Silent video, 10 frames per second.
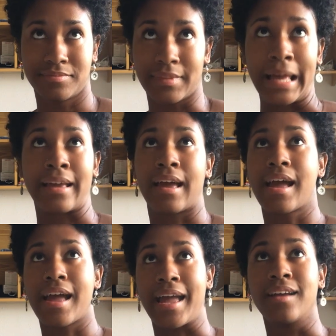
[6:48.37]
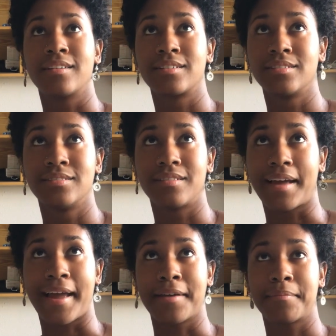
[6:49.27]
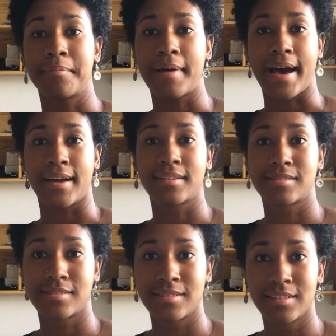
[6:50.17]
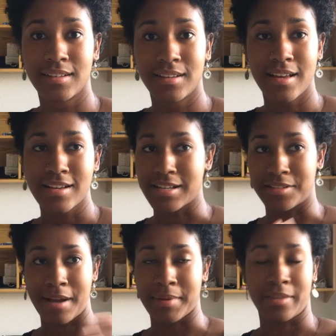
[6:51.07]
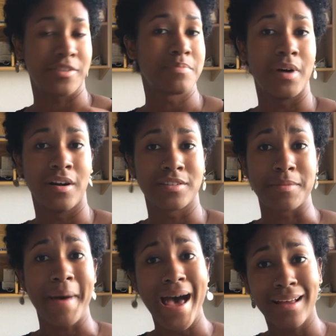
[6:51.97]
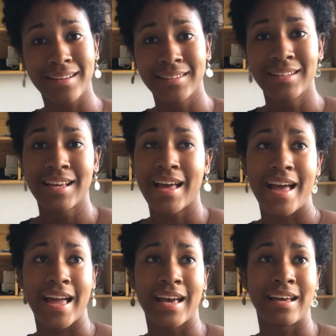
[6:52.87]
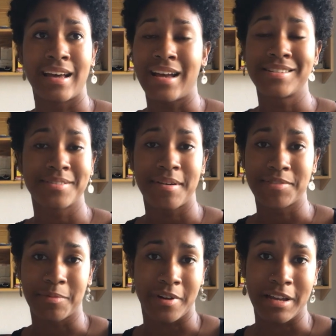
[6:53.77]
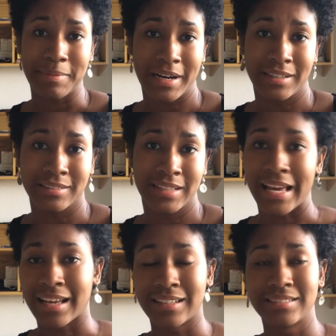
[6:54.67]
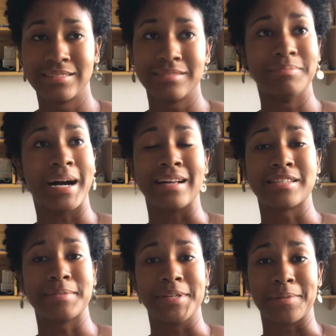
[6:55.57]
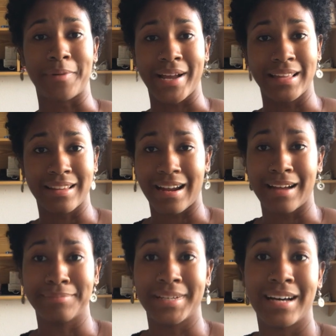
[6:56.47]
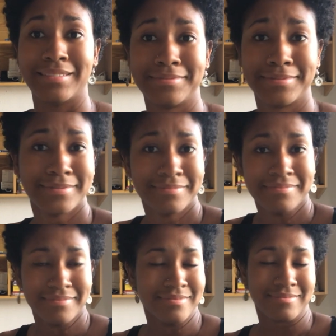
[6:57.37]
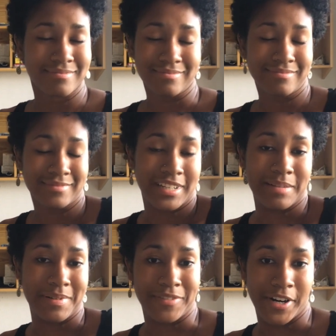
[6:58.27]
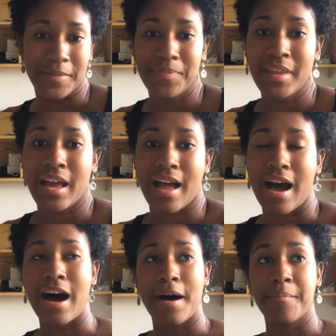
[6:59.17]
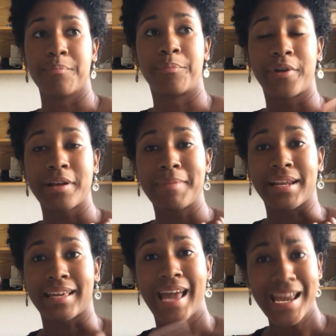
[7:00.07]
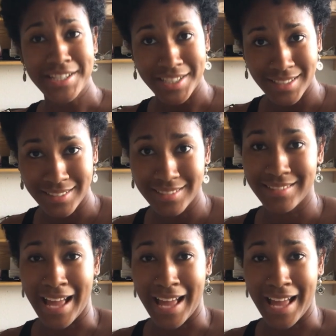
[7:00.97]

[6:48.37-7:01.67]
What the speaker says: like 8 packs, because I mean they're small to pack, and I just don't have to worry about like buying some other brand that I'm not gonna prefer. Bring medication